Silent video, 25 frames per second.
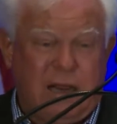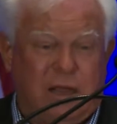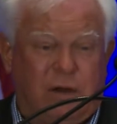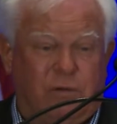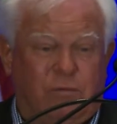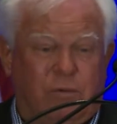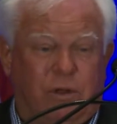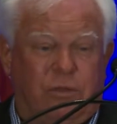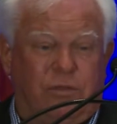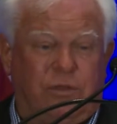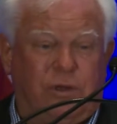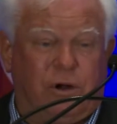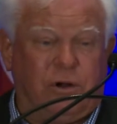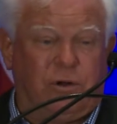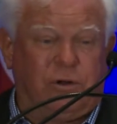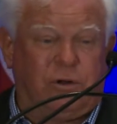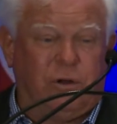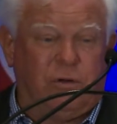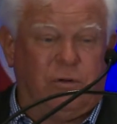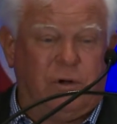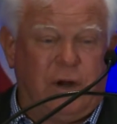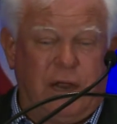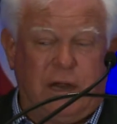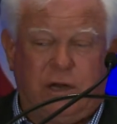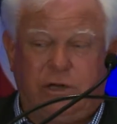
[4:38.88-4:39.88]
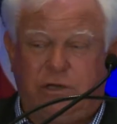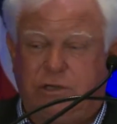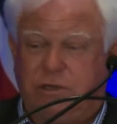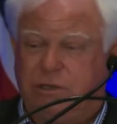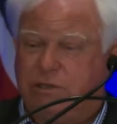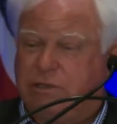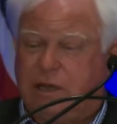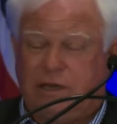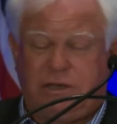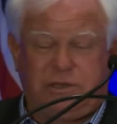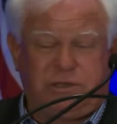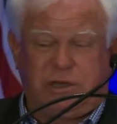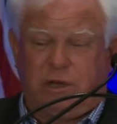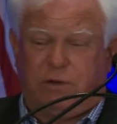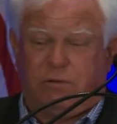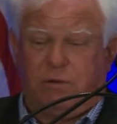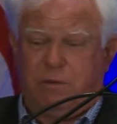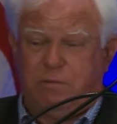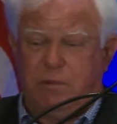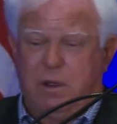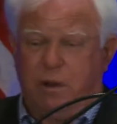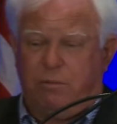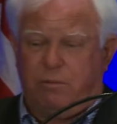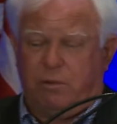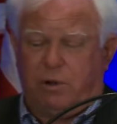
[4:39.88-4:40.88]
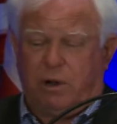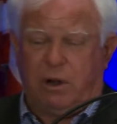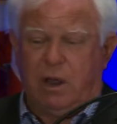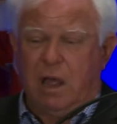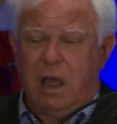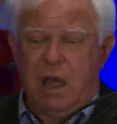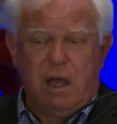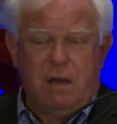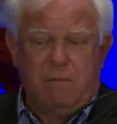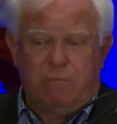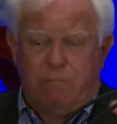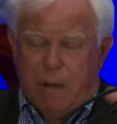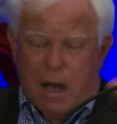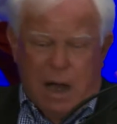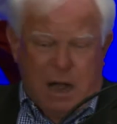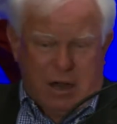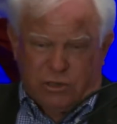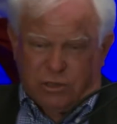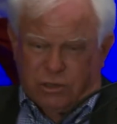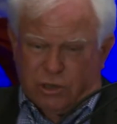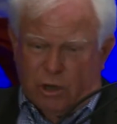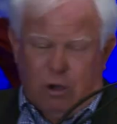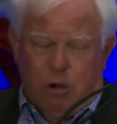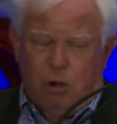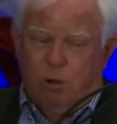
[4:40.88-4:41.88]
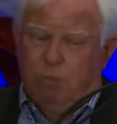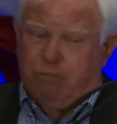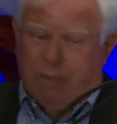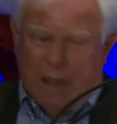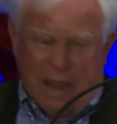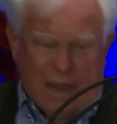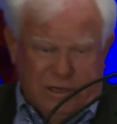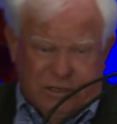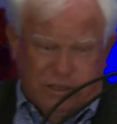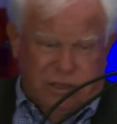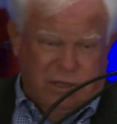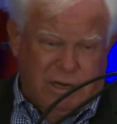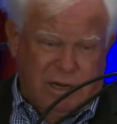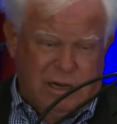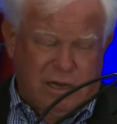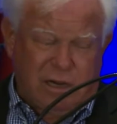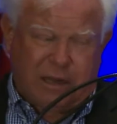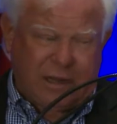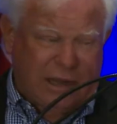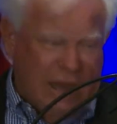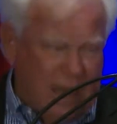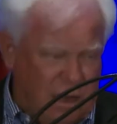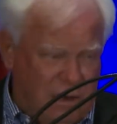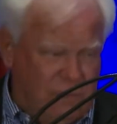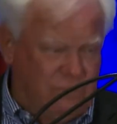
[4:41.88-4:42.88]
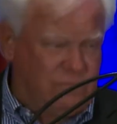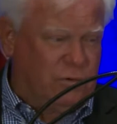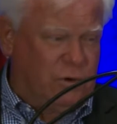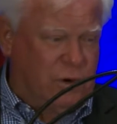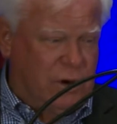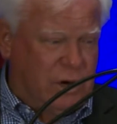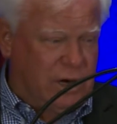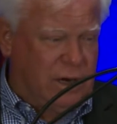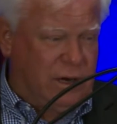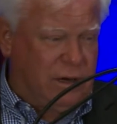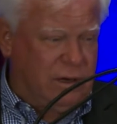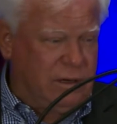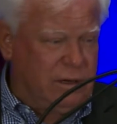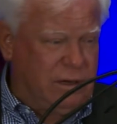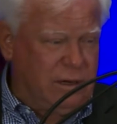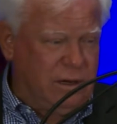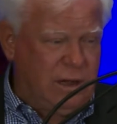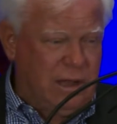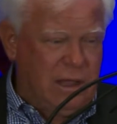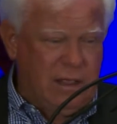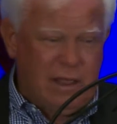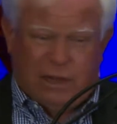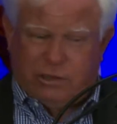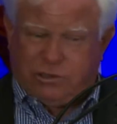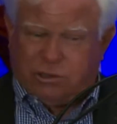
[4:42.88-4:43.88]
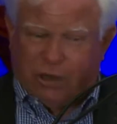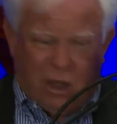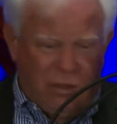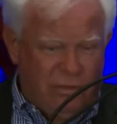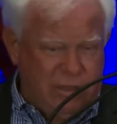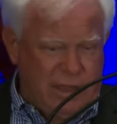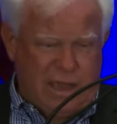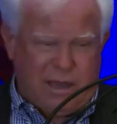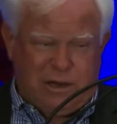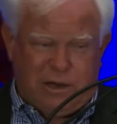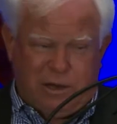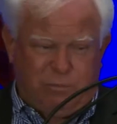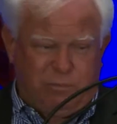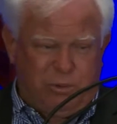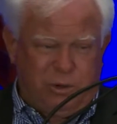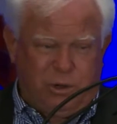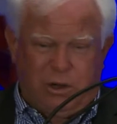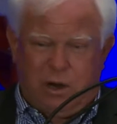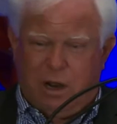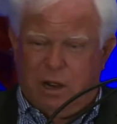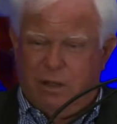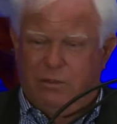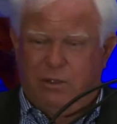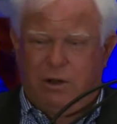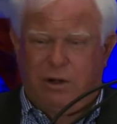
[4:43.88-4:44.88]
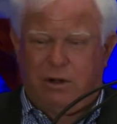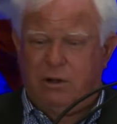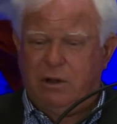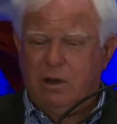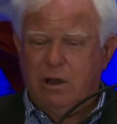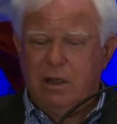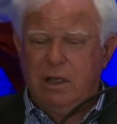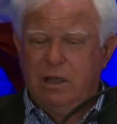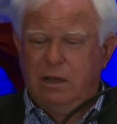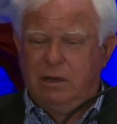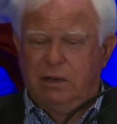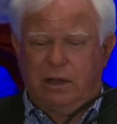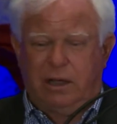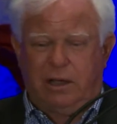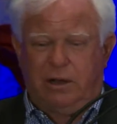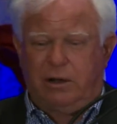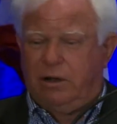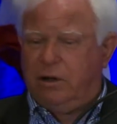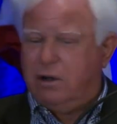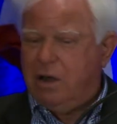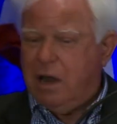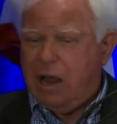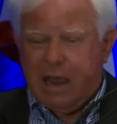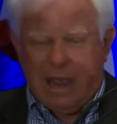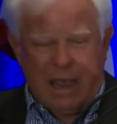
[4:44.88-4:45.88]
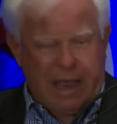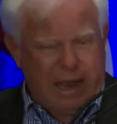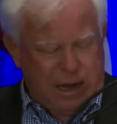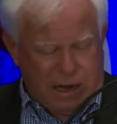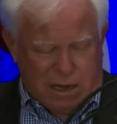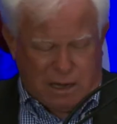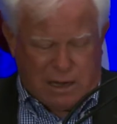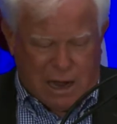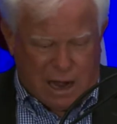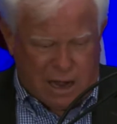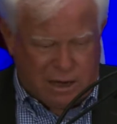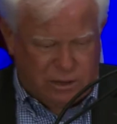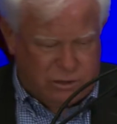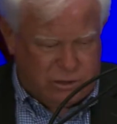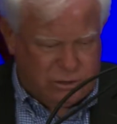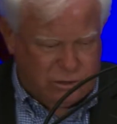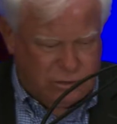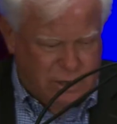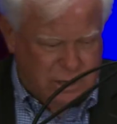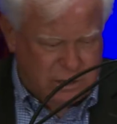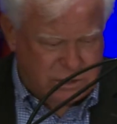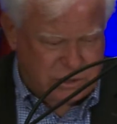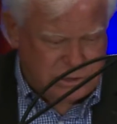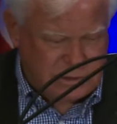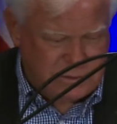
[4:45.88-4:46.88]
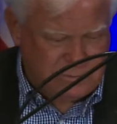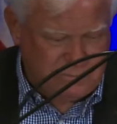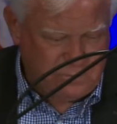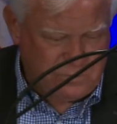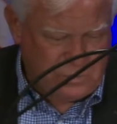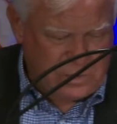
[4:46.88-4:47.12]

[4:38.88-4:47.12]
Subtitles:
in with their donations. I still remember it. Box O, Pasadena, California. That's all they had to put on their letter, and it got to us.